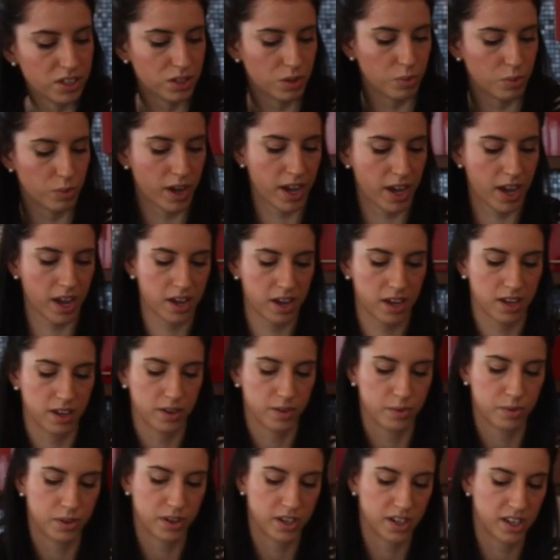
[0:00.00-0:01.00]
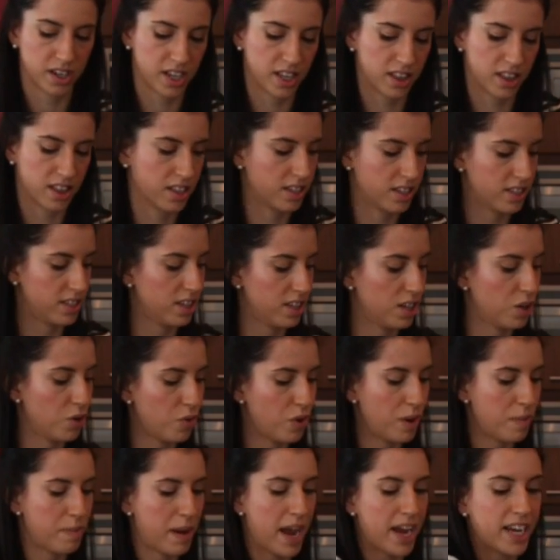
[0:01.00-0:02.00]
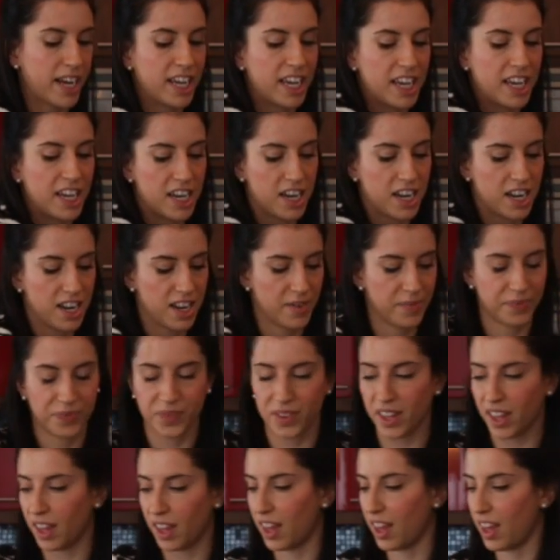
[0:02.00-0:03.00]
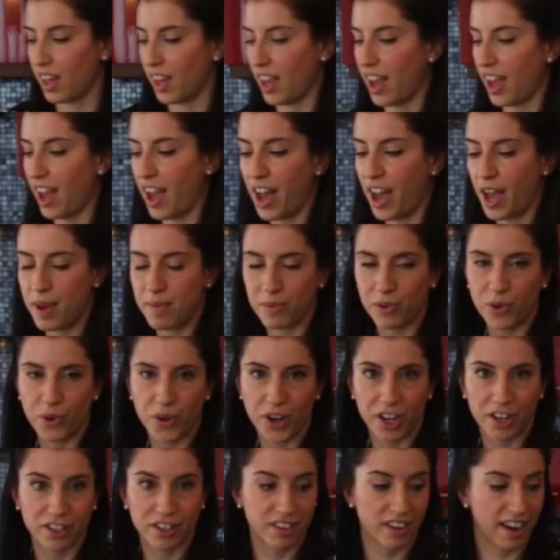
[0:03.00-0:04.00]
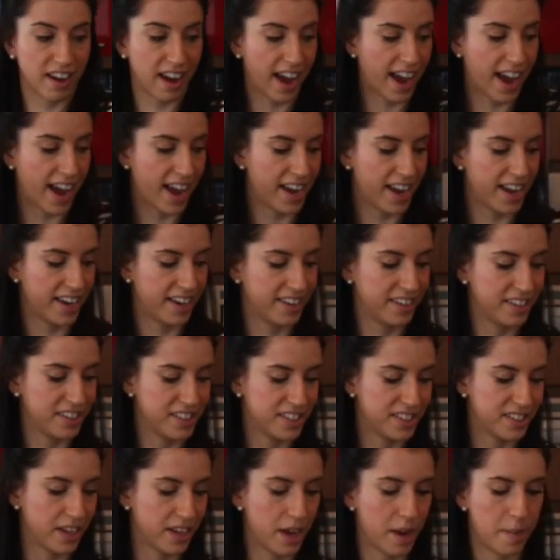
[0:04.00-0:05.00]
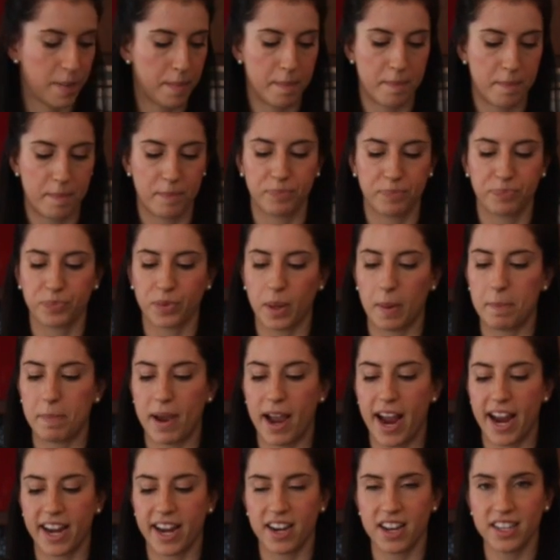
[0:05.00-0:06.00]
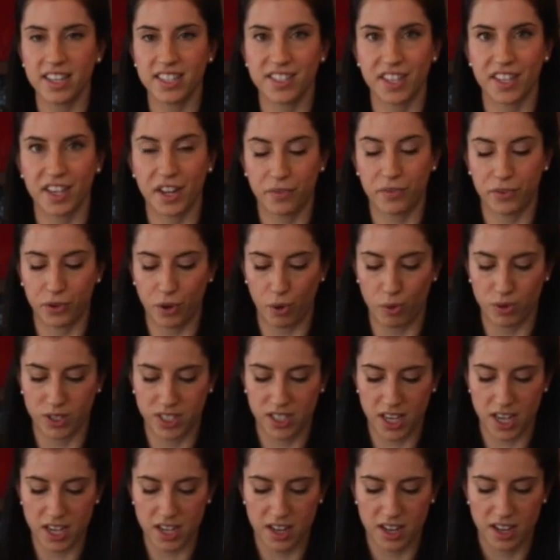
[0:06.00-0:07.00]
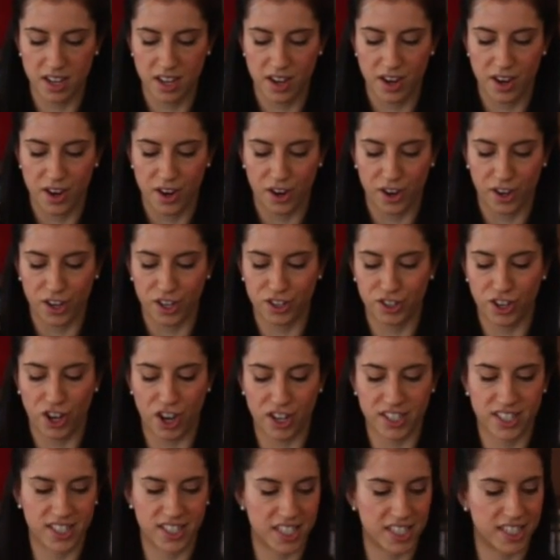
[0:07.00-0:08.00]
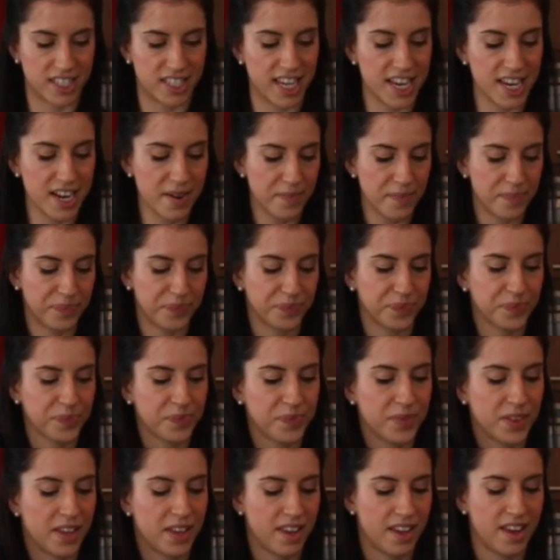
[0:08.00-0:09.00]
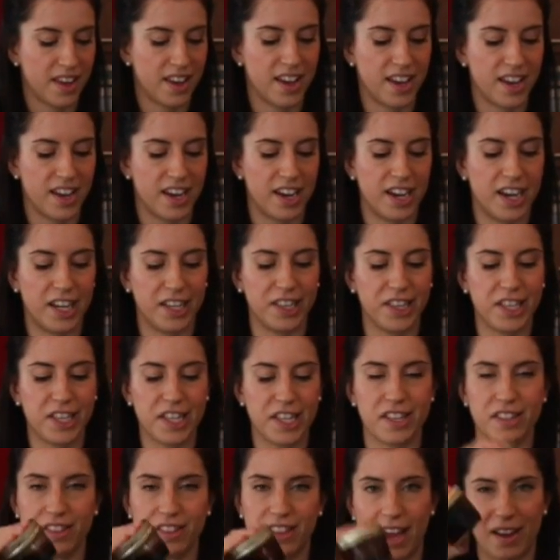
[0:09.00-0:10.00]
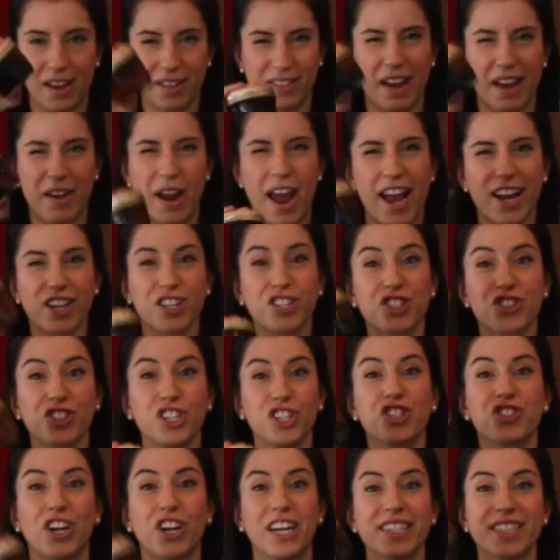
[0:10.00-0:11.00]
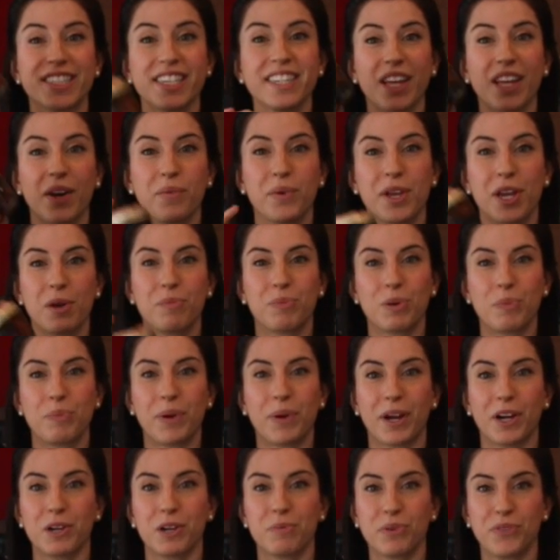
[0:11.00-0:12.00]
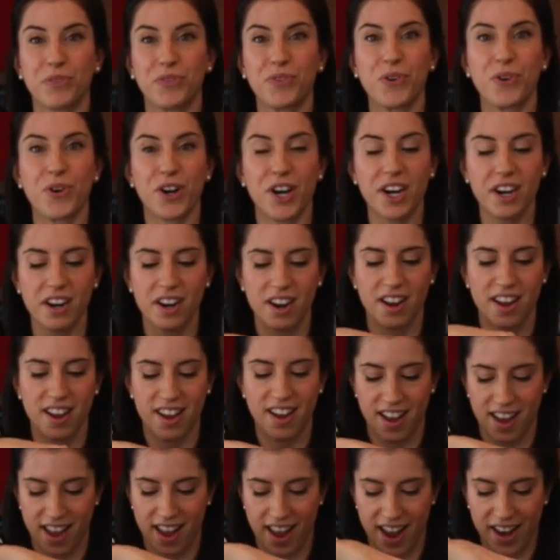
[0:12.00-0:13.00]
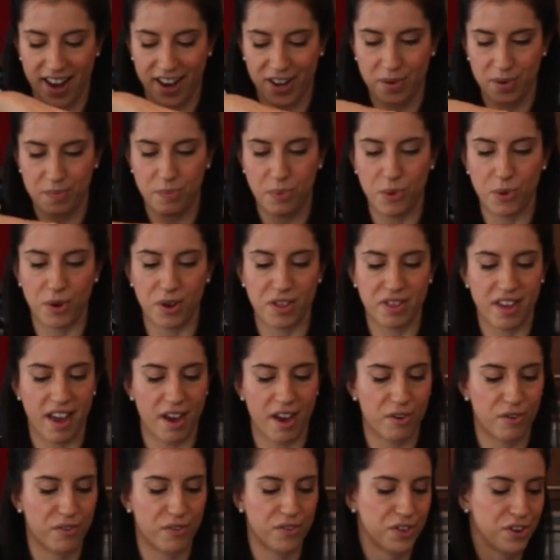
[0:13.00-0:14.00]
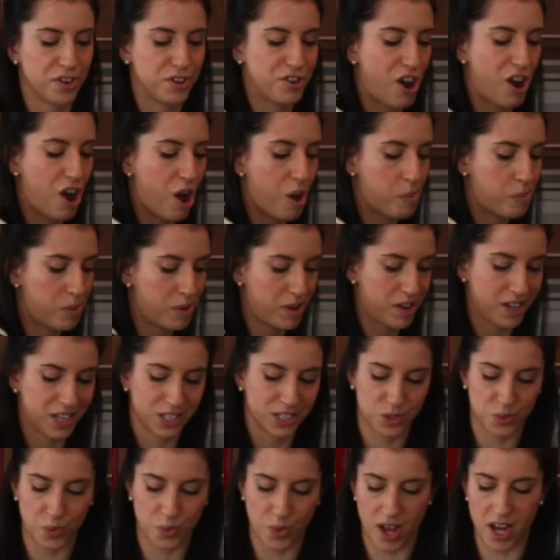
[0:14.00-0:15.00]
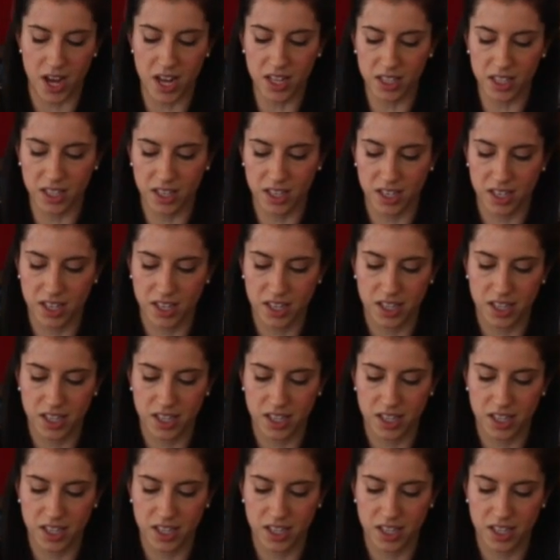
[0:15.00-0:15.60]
this away. We're gonna put this little one back in. I'm going to add some pine nuts that I've toasted. I toss these in. That extra dressing that we had prepared before, I'm gonna pour that over the top as well.